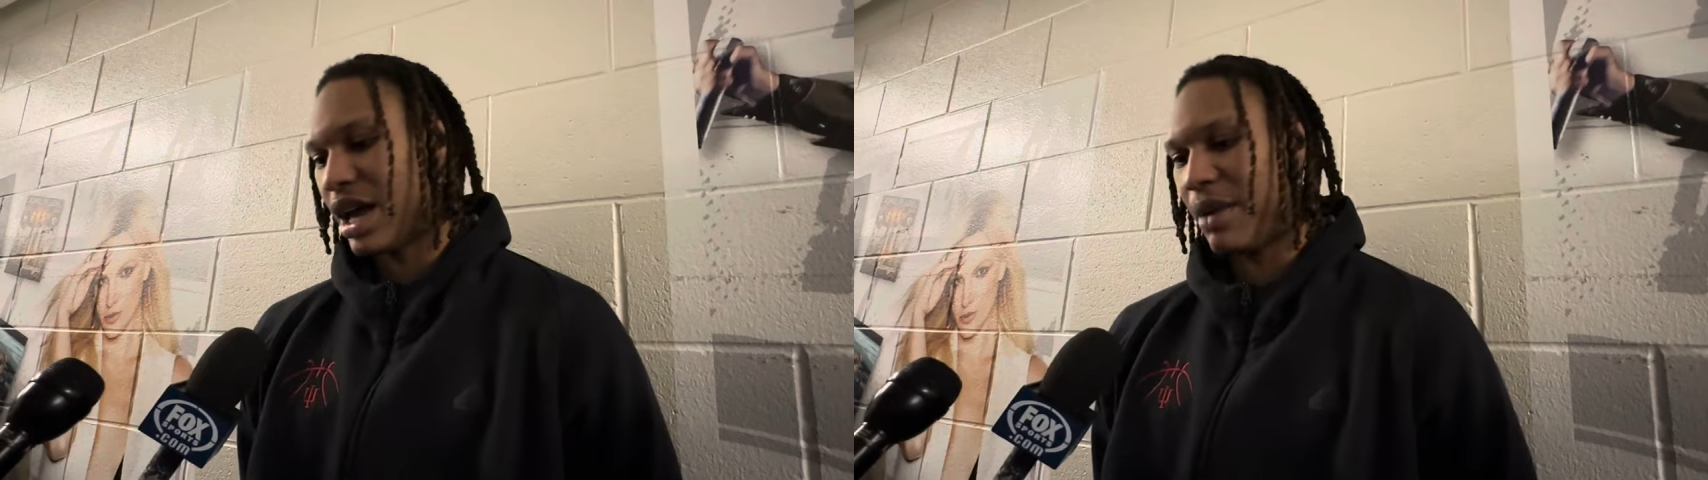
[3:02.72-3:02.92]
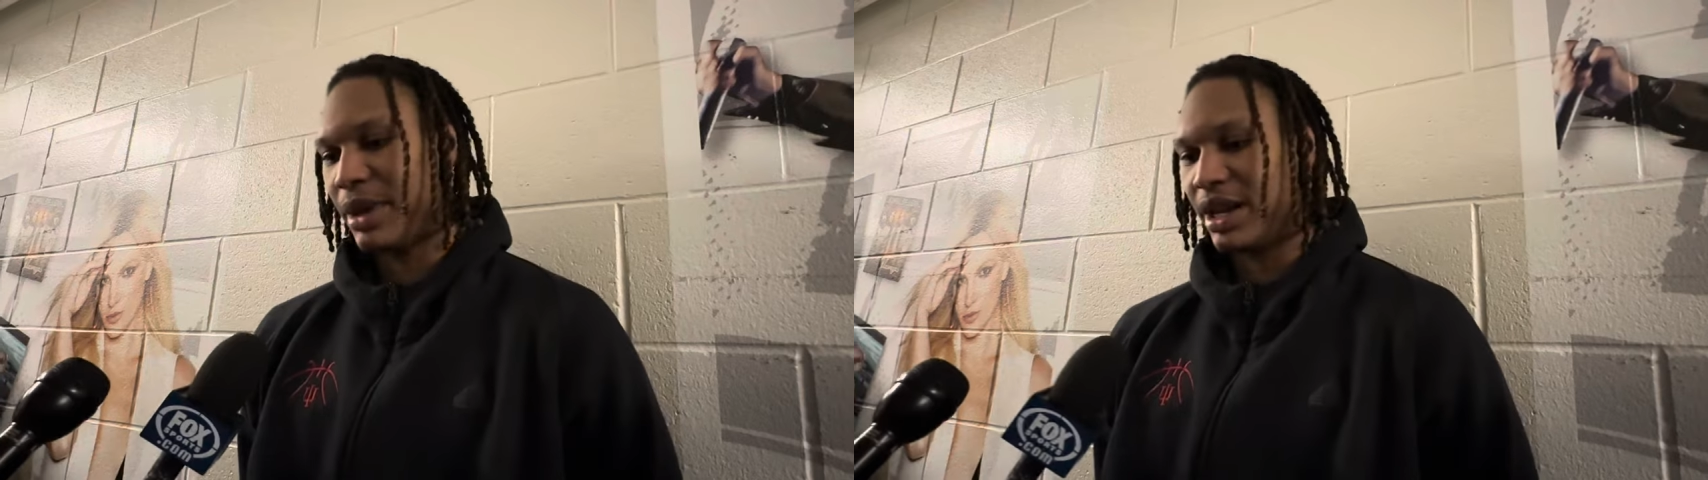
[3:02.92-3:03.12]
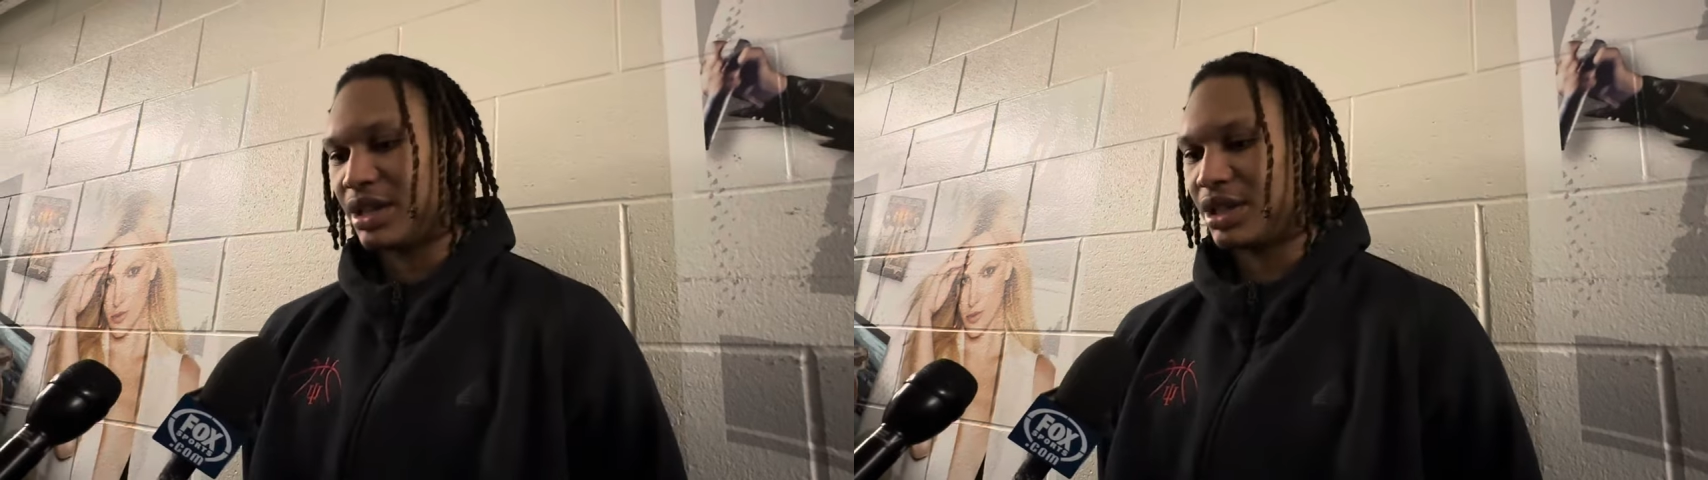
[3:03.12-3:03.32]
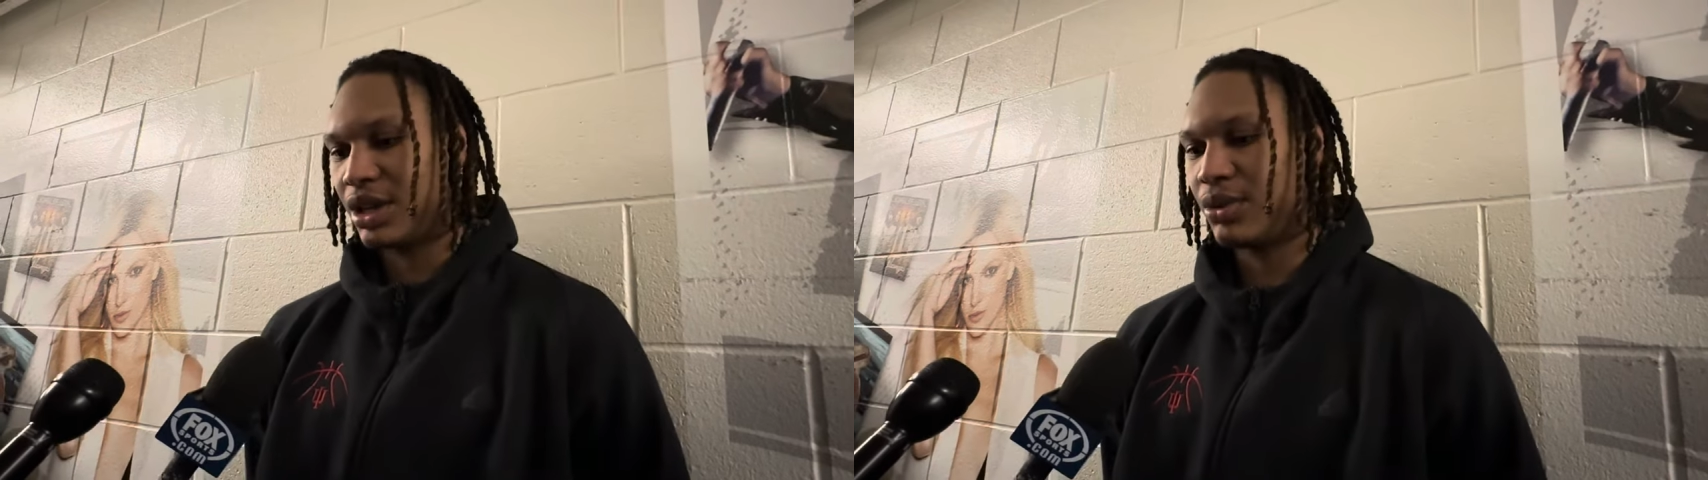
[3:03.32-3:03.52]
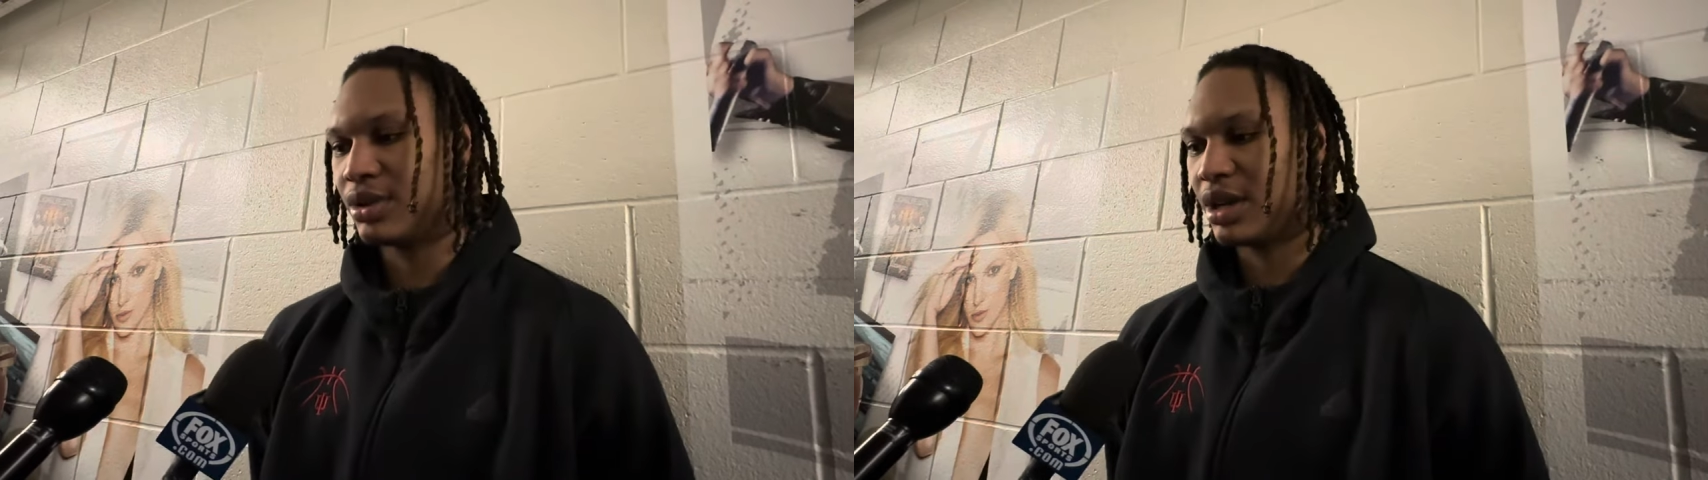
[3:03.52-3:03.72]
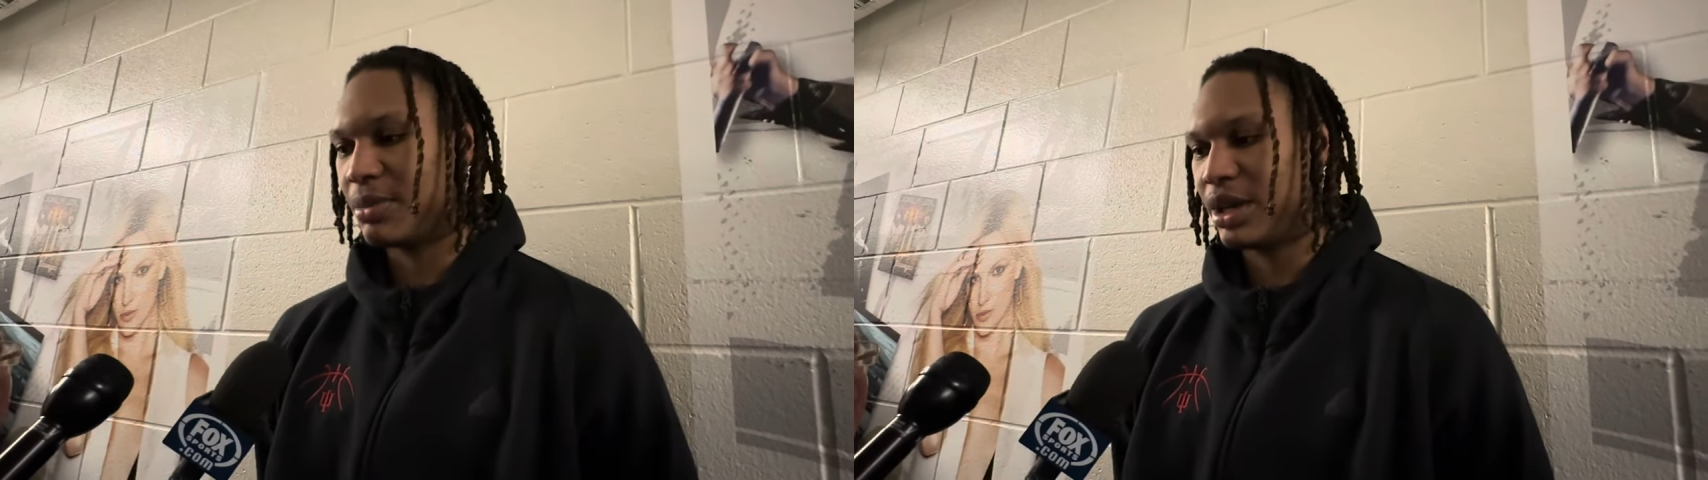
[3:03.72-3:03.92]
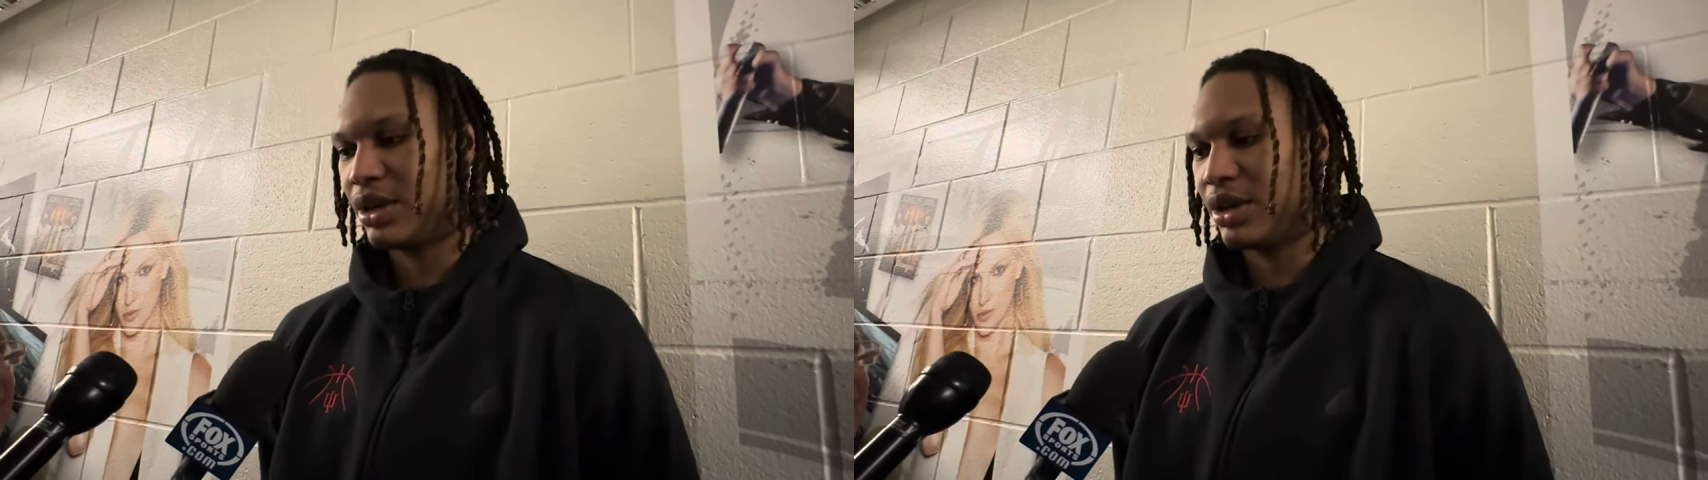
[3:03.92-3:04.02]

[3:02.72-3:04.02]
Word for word: I mean, it's huge. I mean,